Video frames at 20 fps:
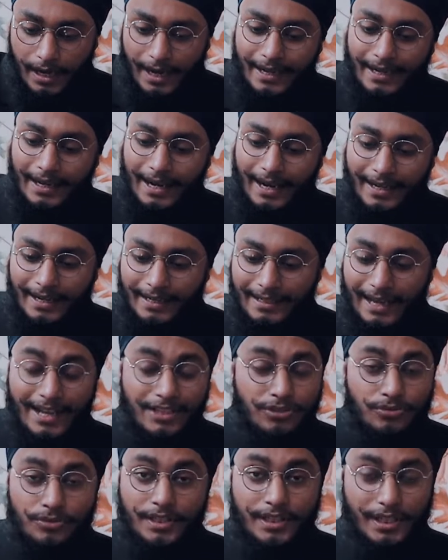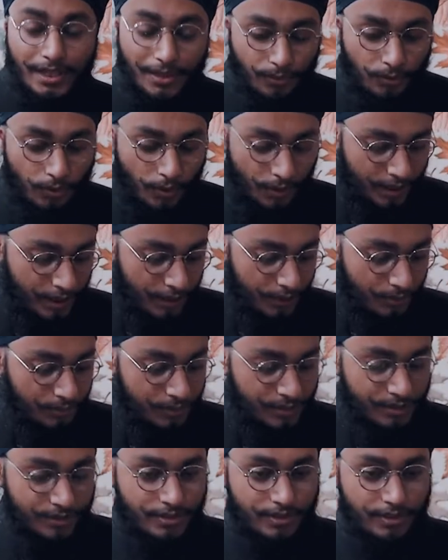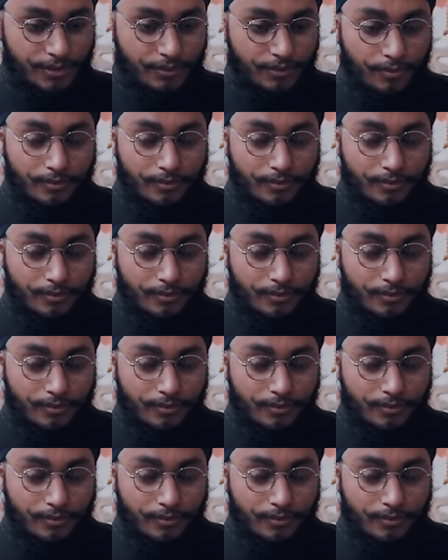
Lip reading: I actually didn't want it to just